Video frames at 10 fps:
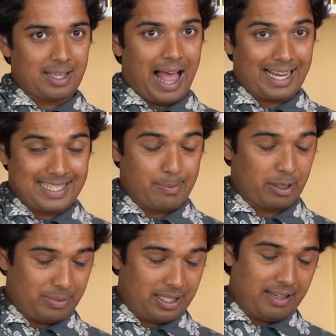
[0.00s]

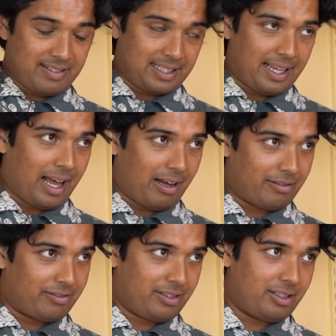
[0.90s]
academic beliefs that they have,
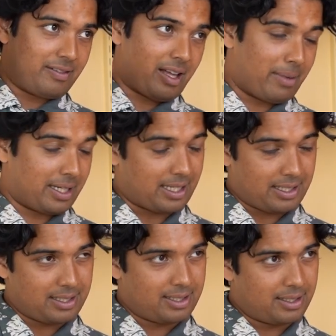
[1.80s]
if that makes sense.